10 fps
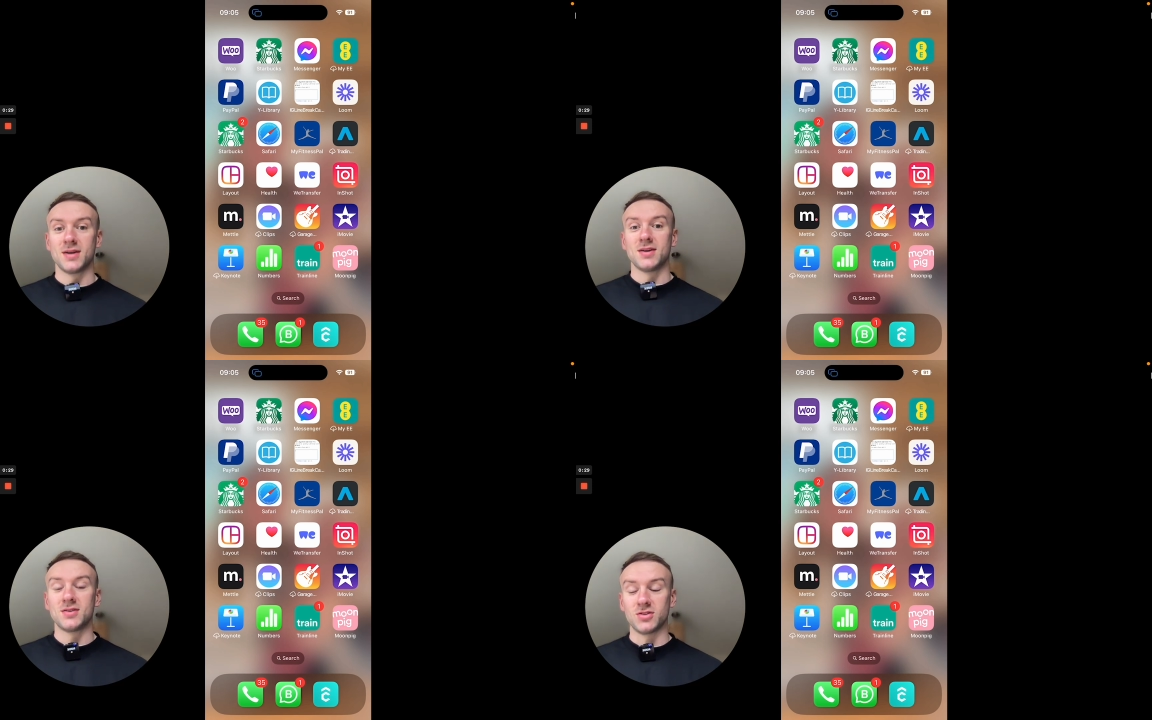
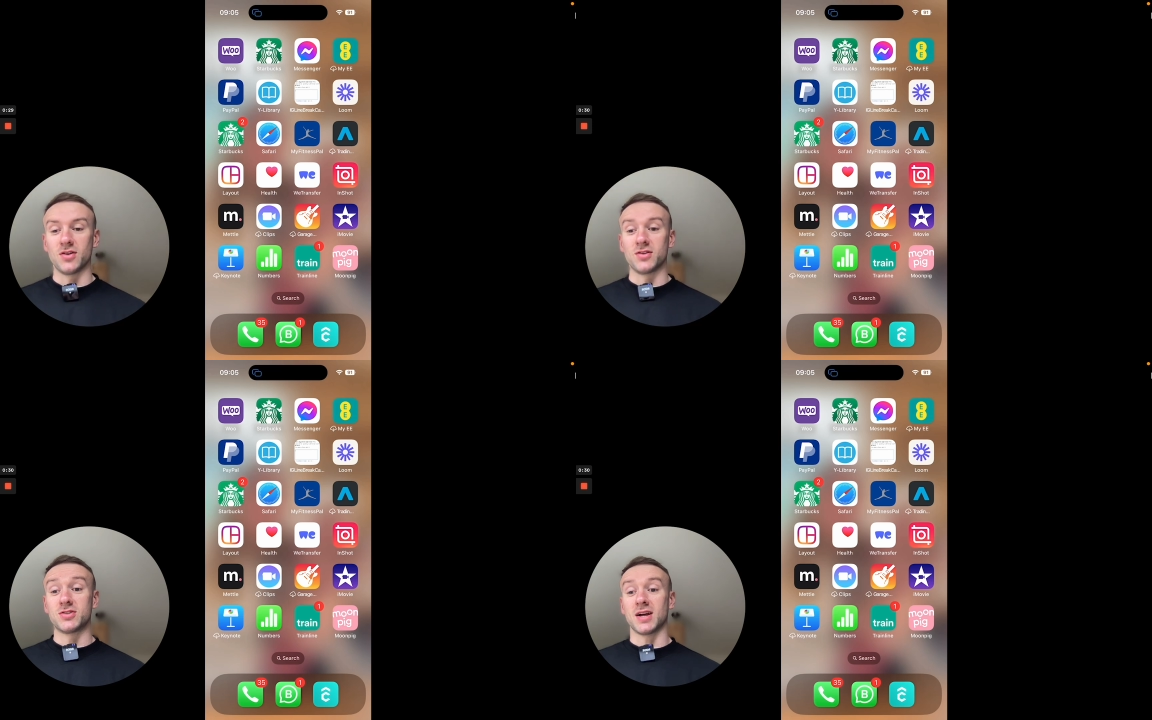So
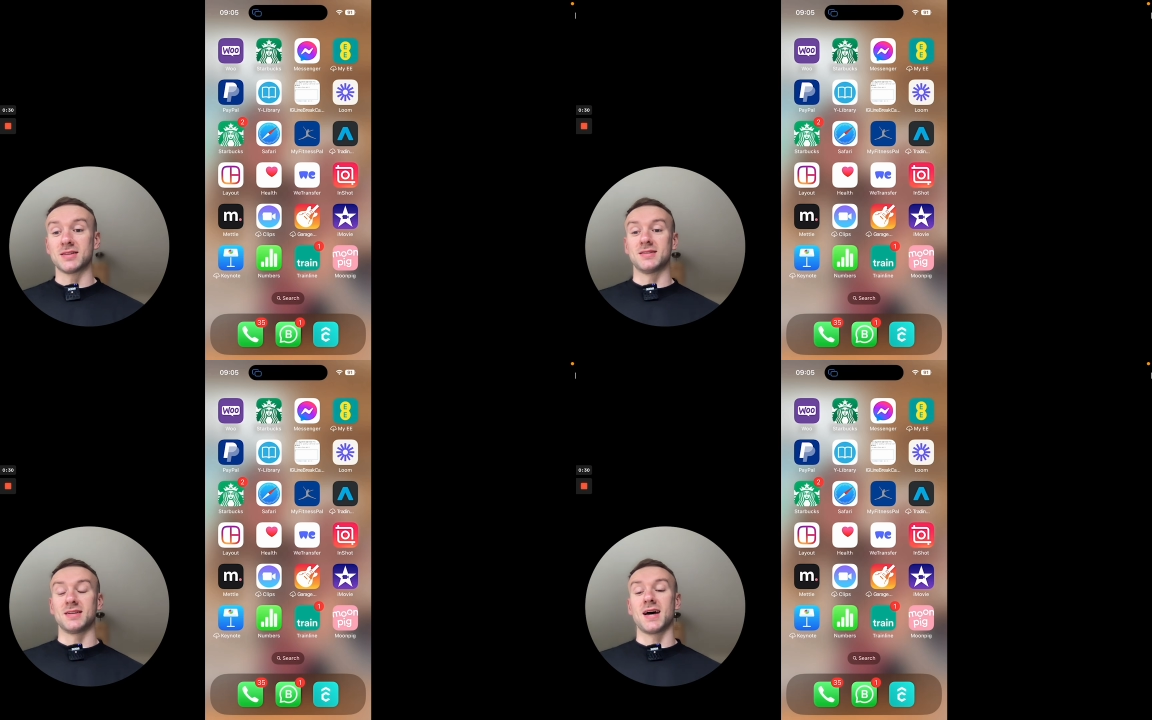the
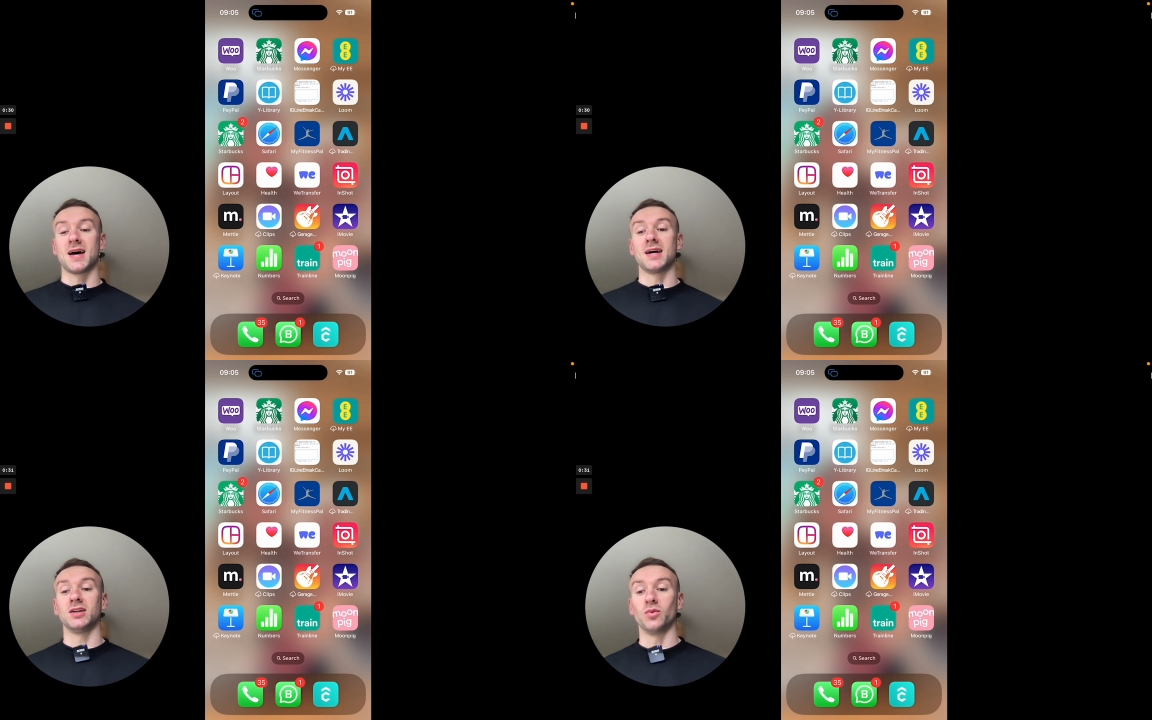chances
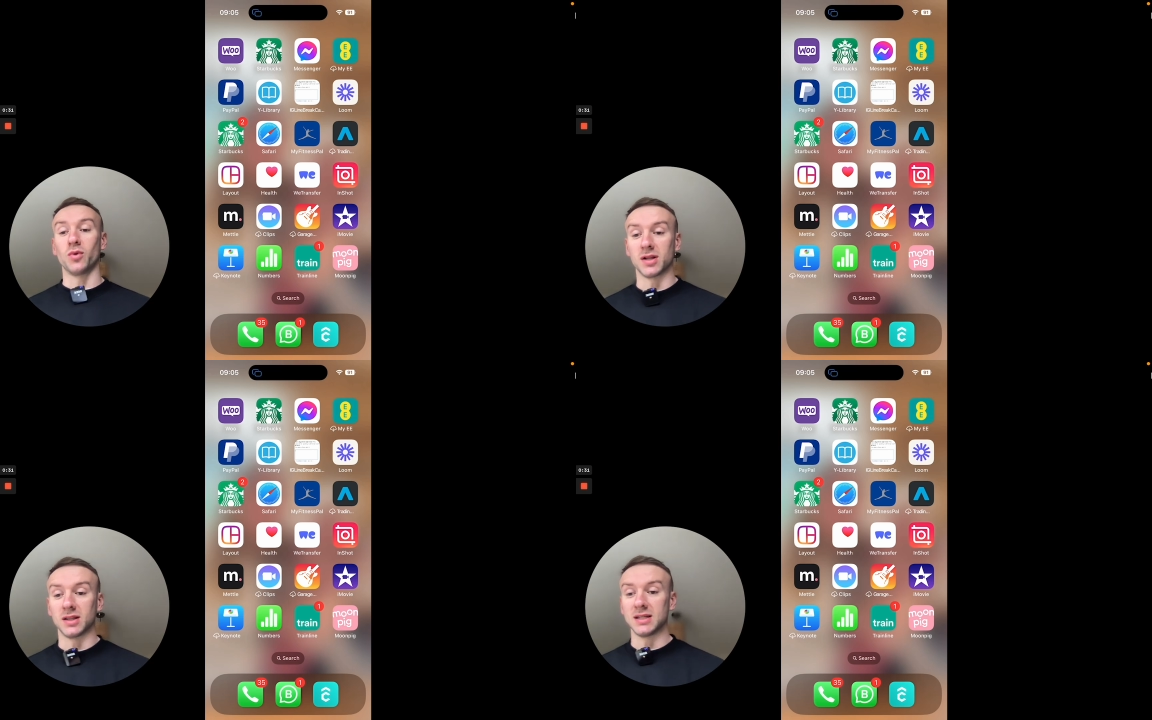are you'll
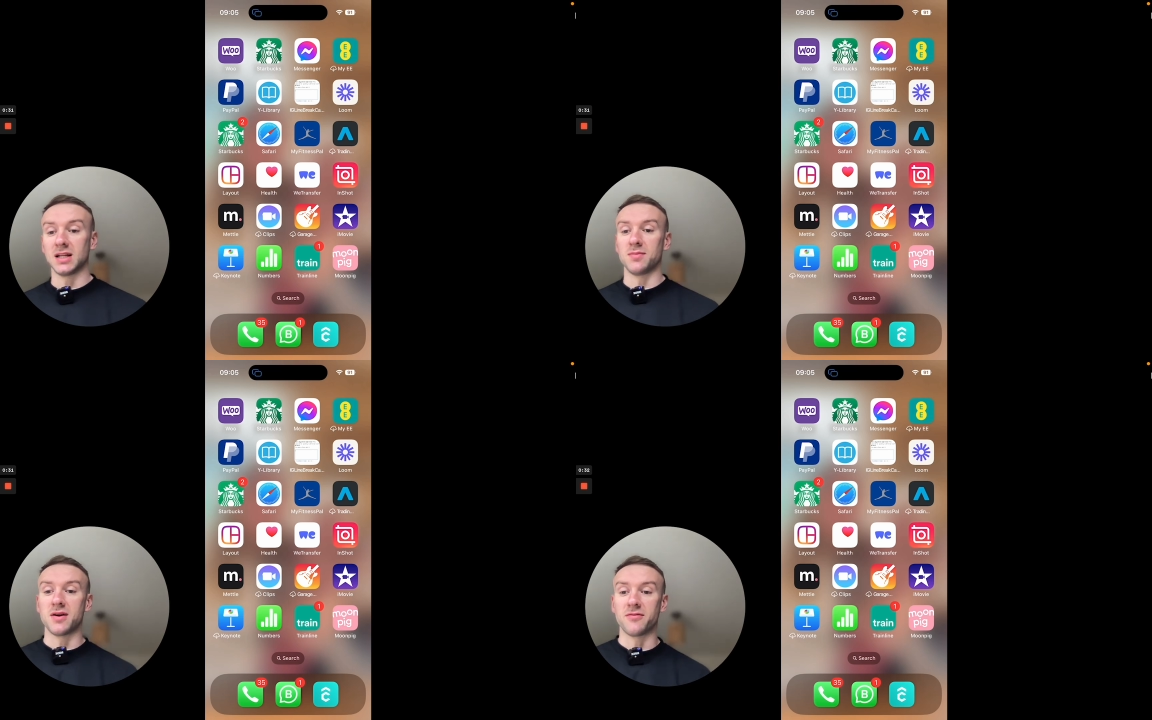want a little
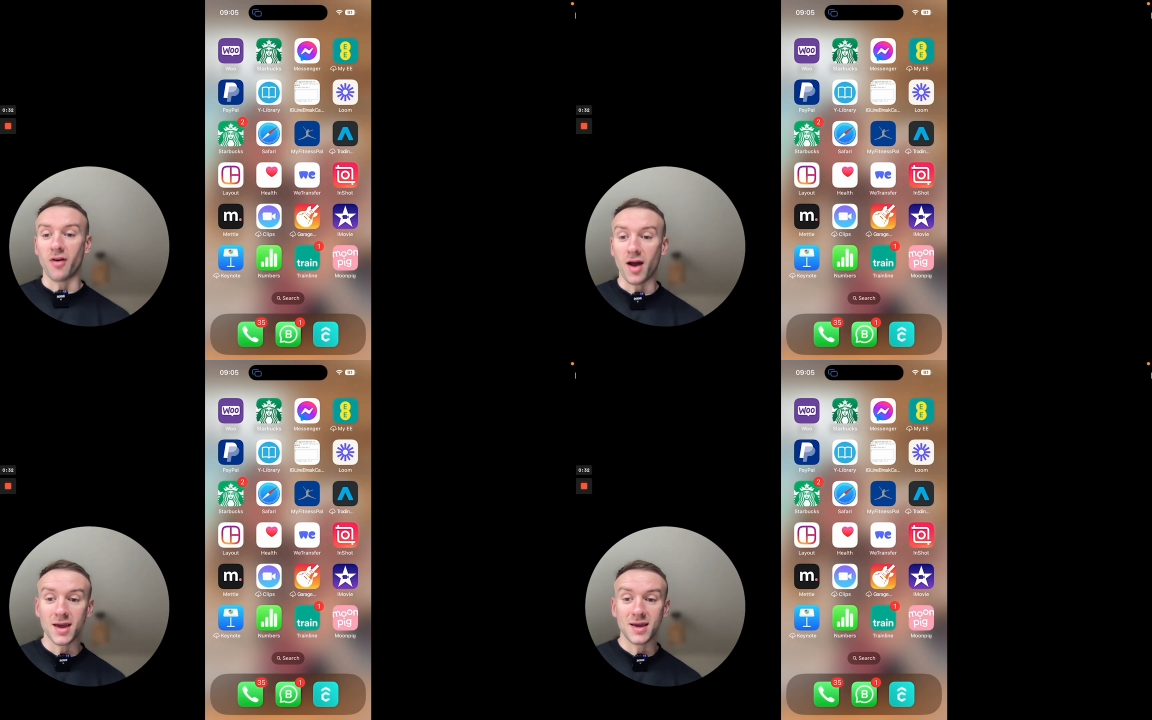bit of
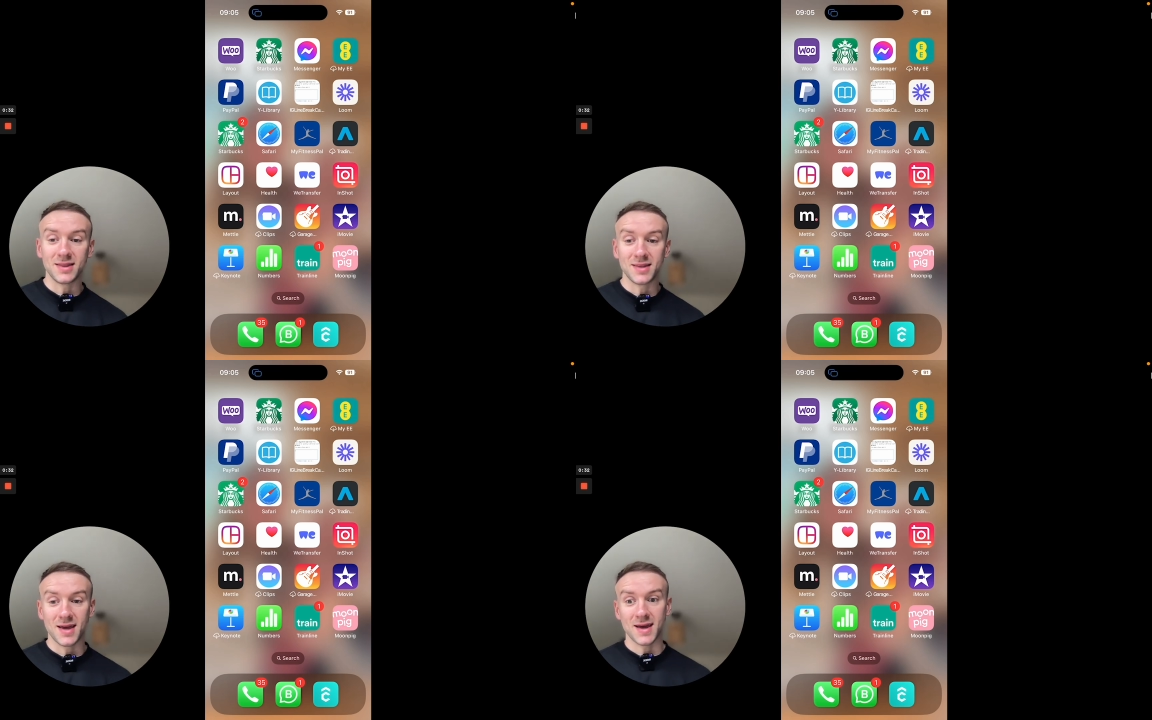variety in
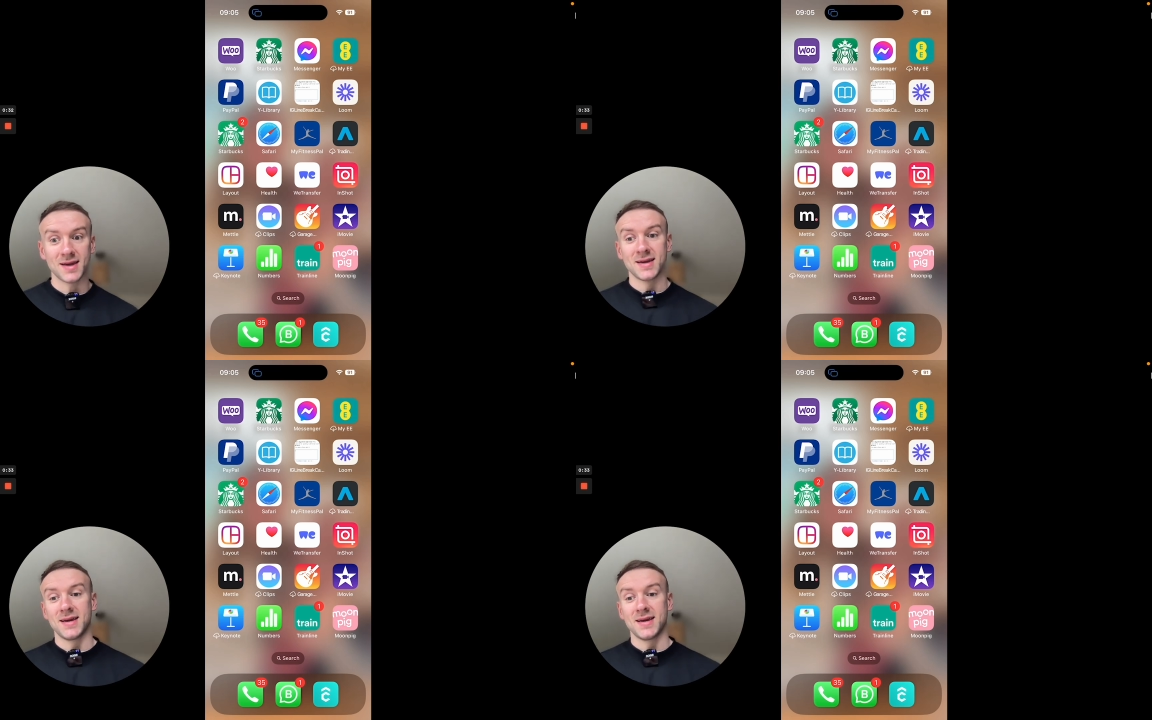there.